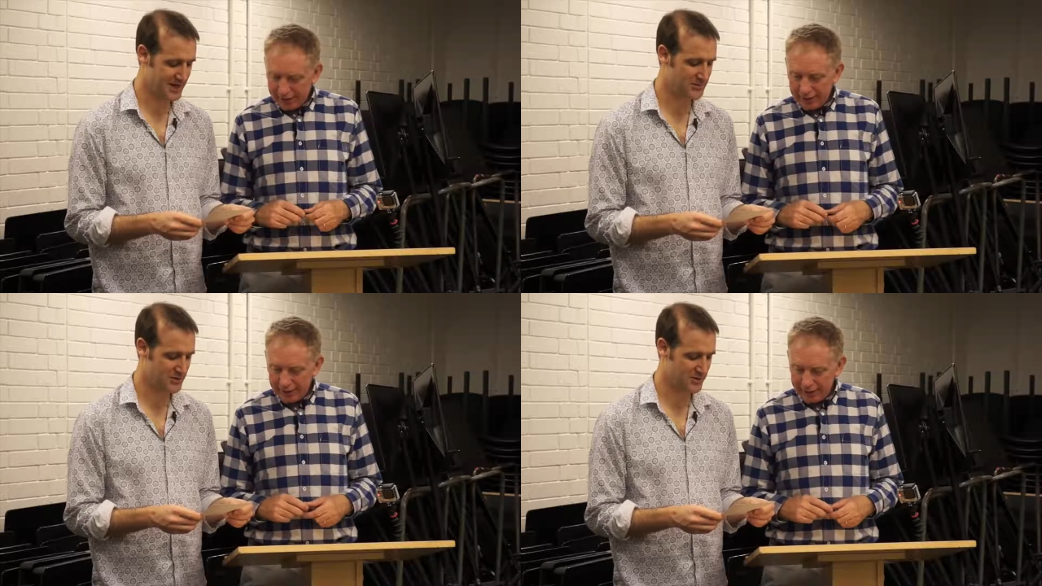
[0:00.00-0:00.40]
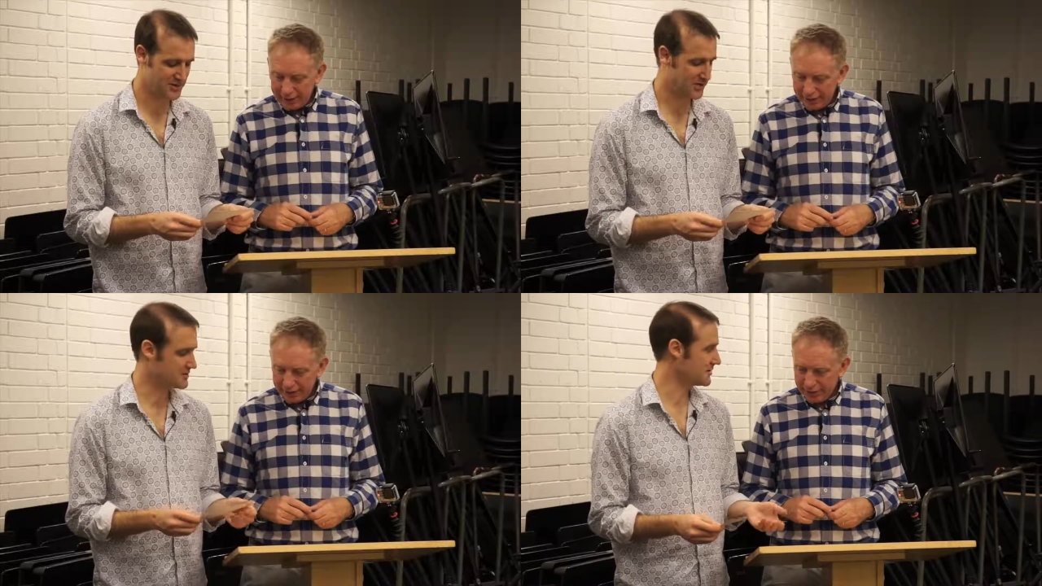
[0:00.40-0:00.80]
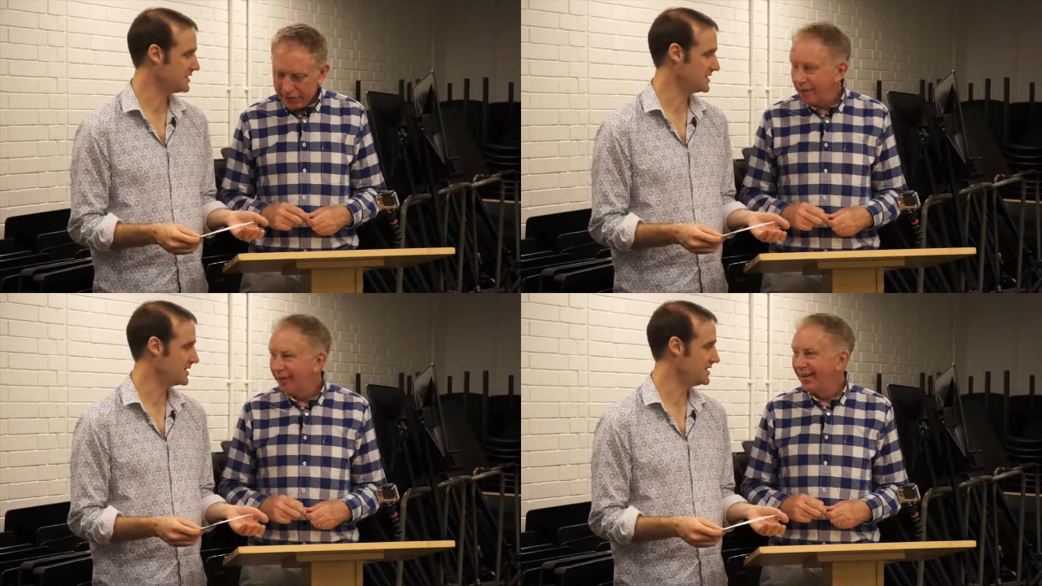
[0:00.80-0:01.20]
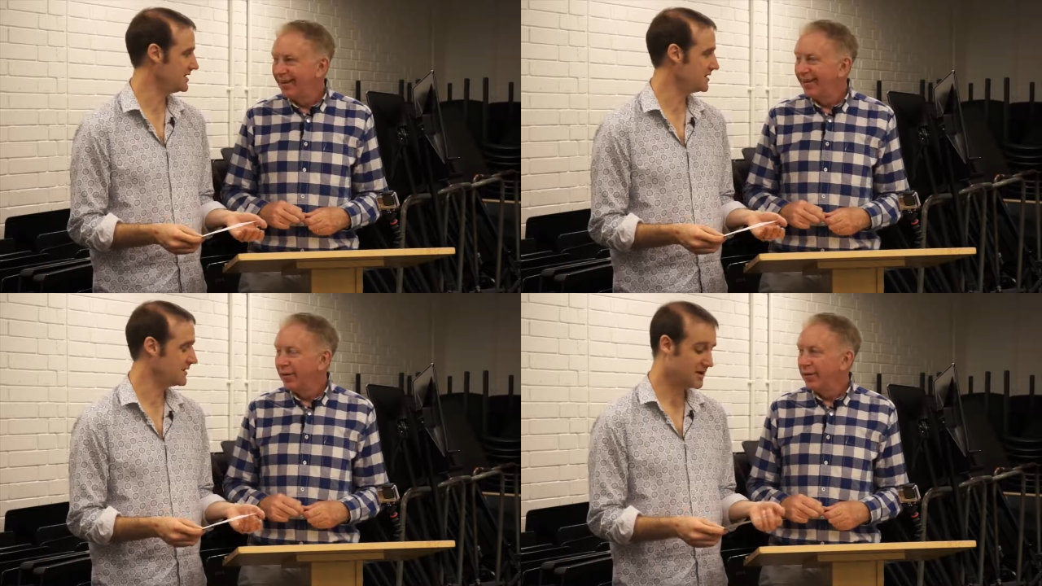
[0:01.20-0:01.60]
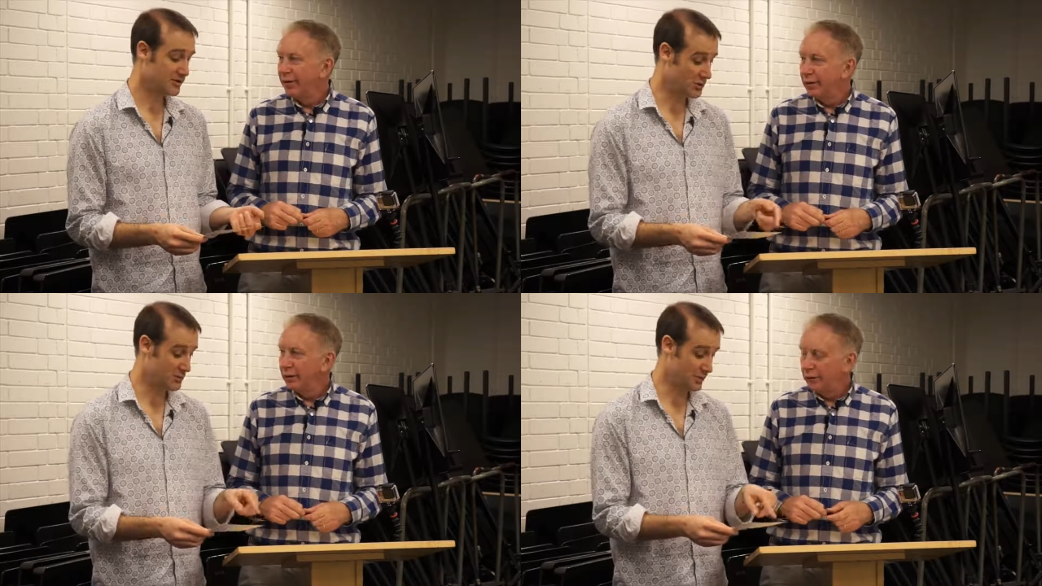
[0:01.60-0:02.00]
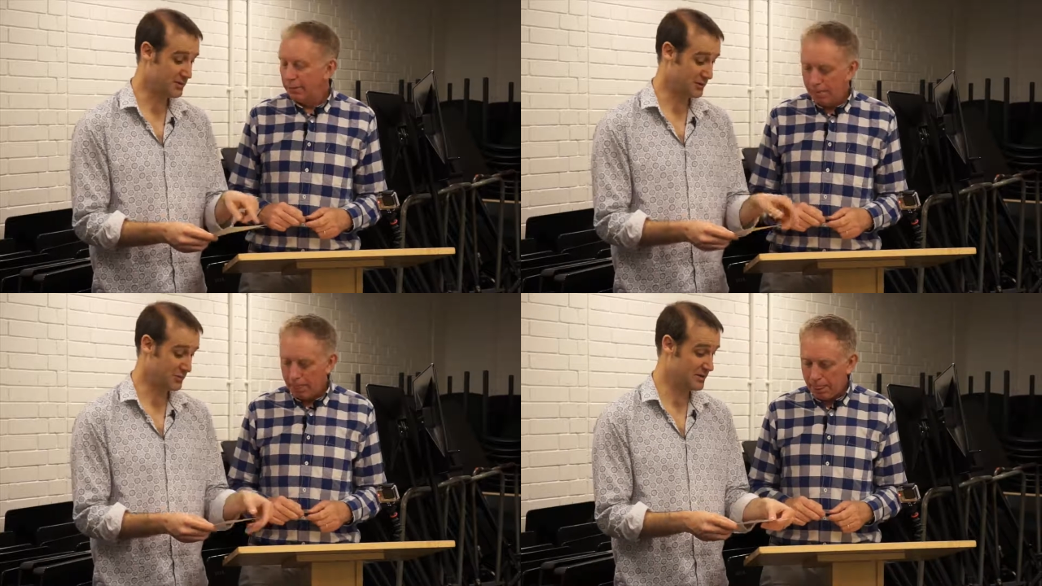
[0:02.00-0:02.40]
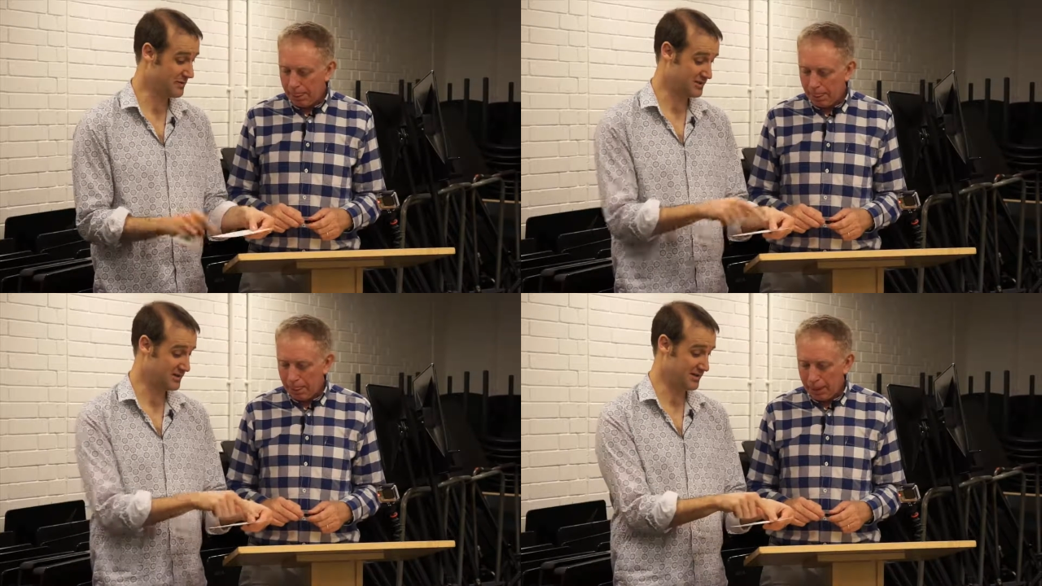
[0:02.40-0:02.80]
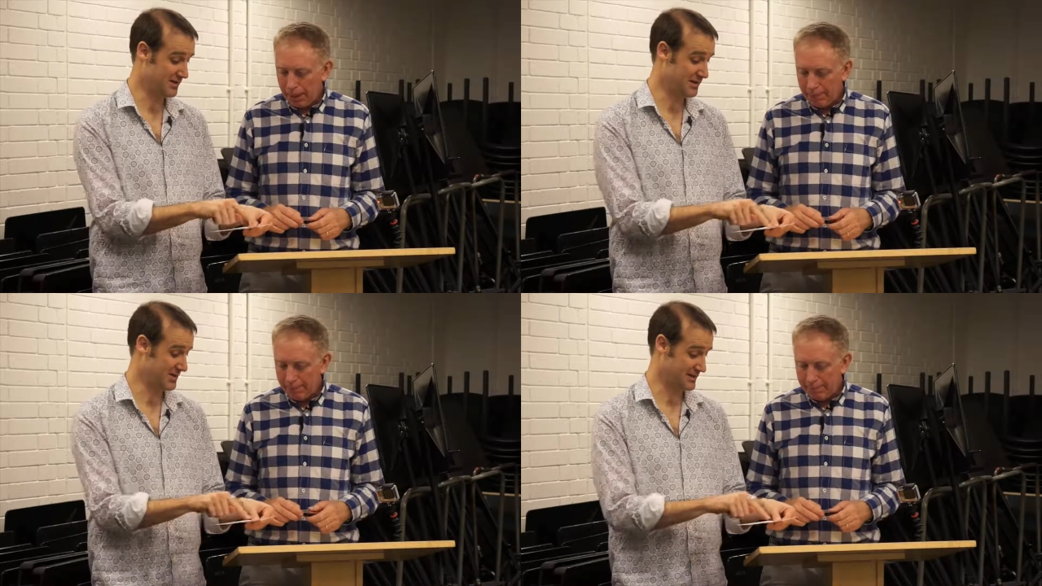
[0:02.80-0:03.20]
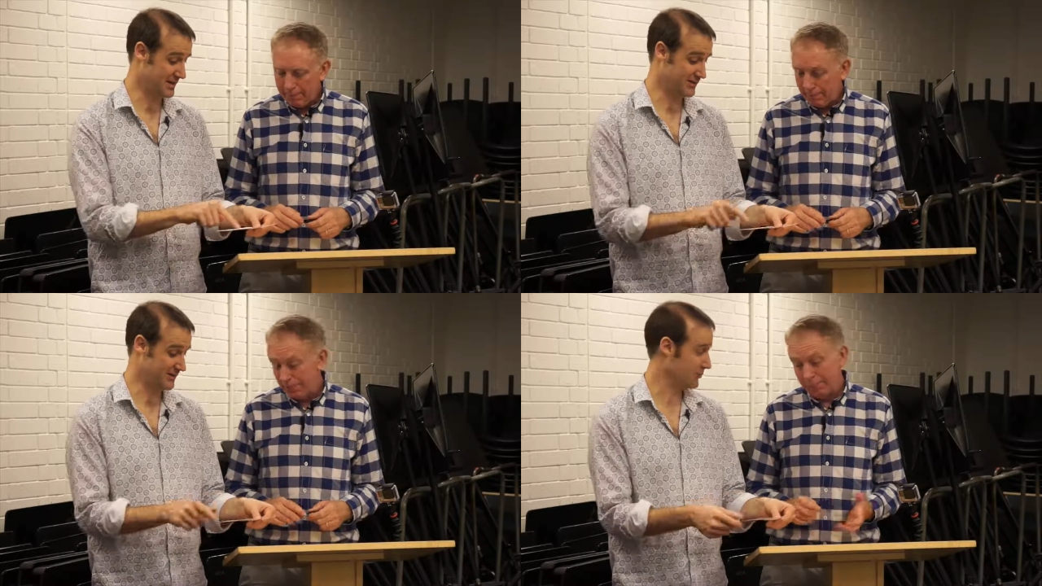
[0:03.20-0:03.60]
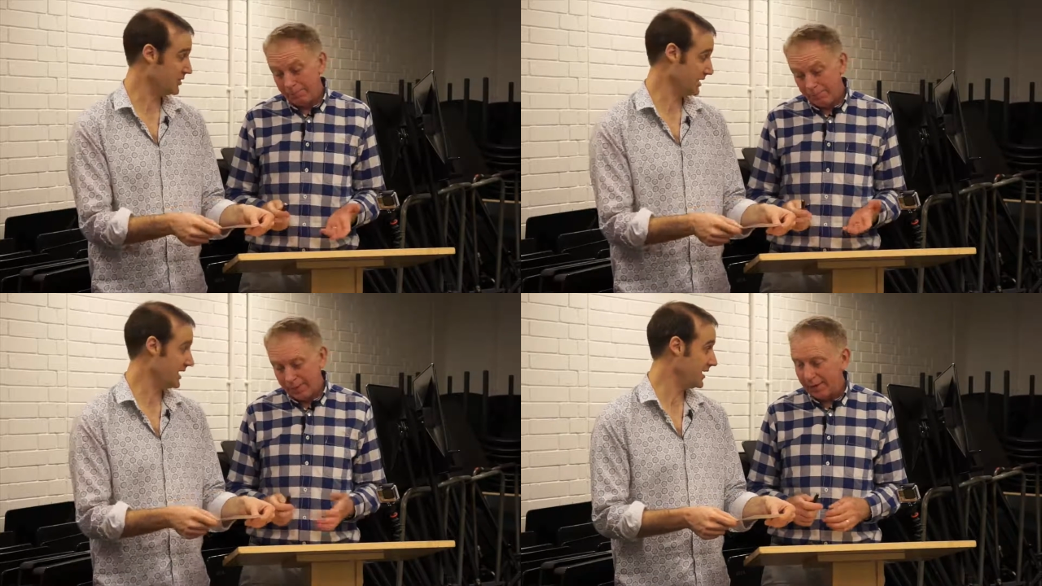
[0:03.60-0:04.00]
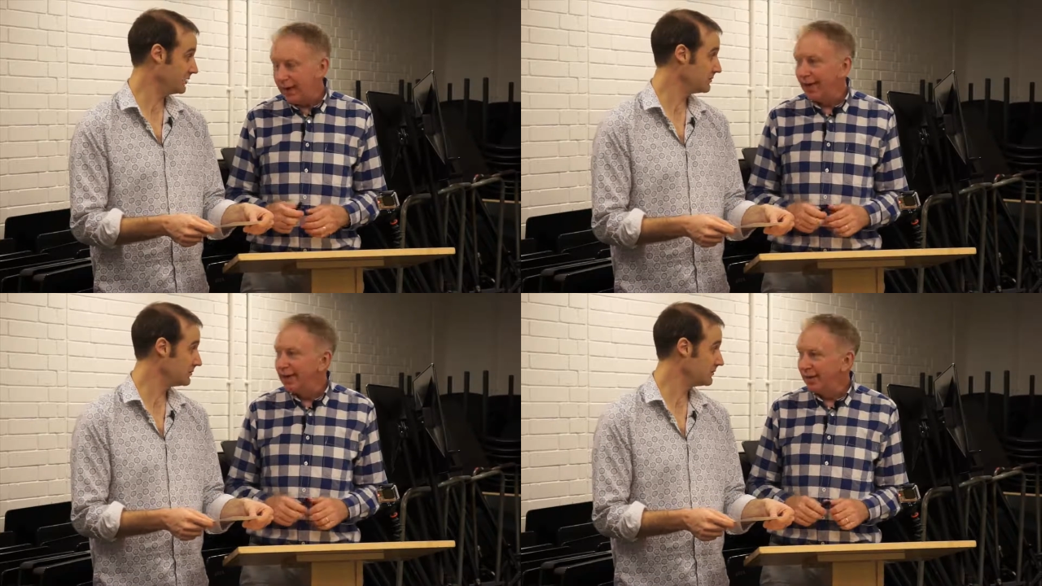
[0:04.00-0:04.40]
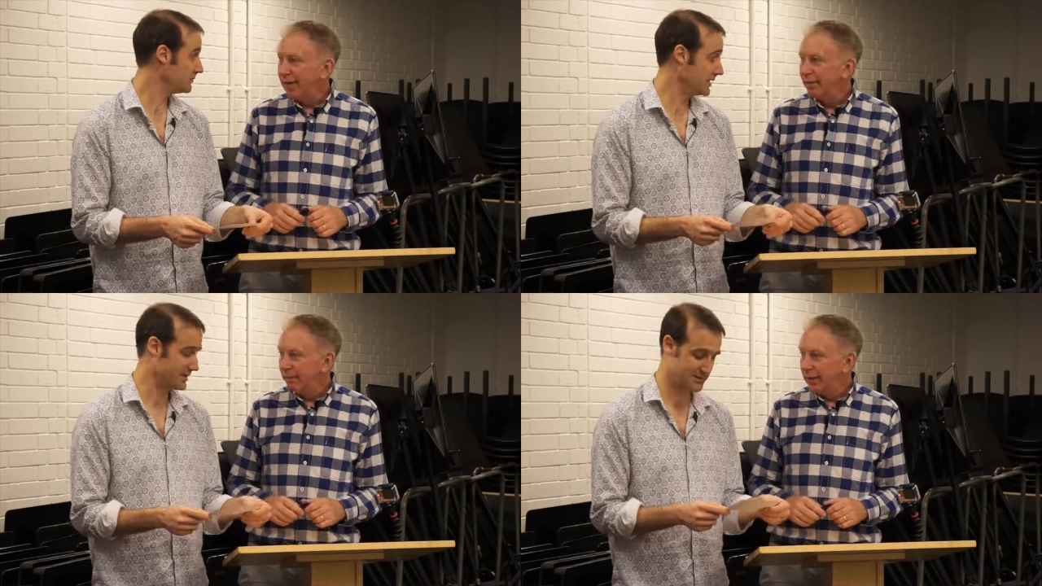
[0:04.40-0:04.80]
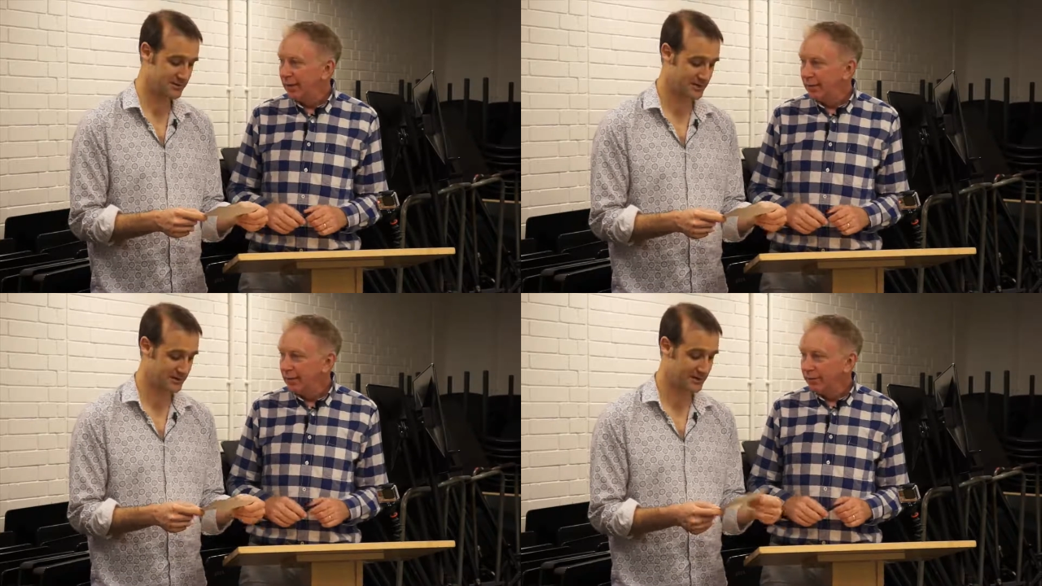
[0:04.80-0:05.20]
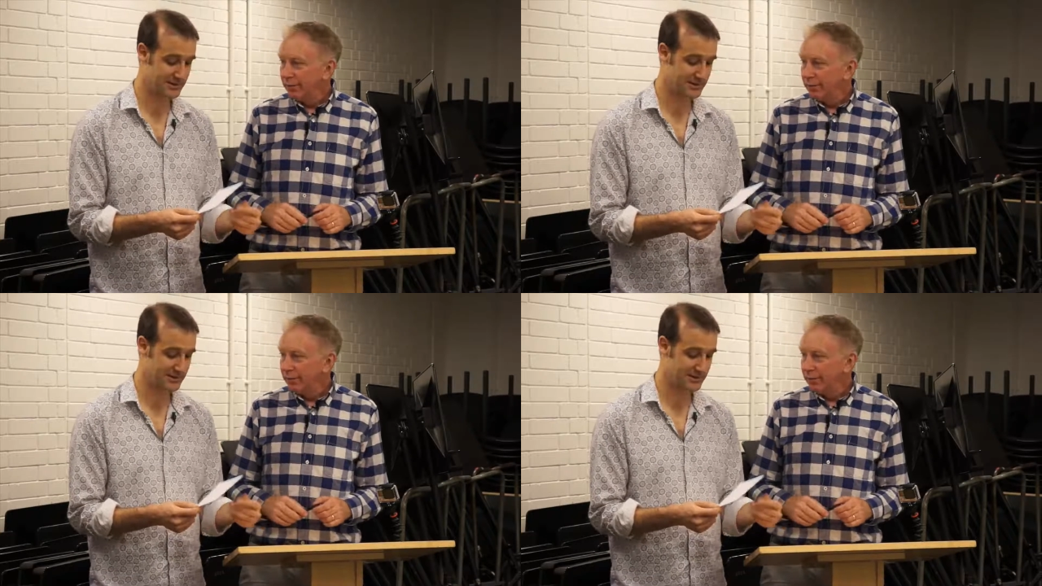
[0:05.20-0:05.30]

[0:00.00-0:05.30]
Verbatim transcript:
Speaker 1: came to you and said, "I got this crazy idea," you probably pretty much did this level of working out. Yeah, that's it. And this is it, and